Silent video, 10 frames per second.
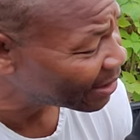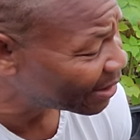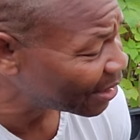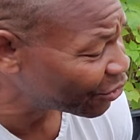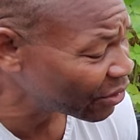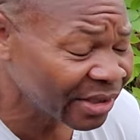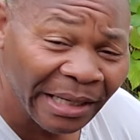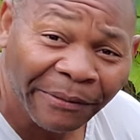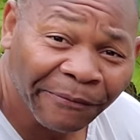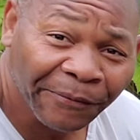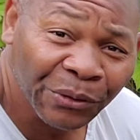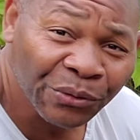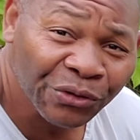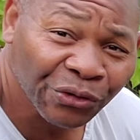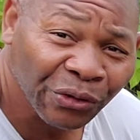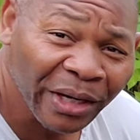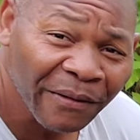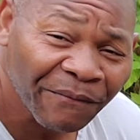citrus and fruit tree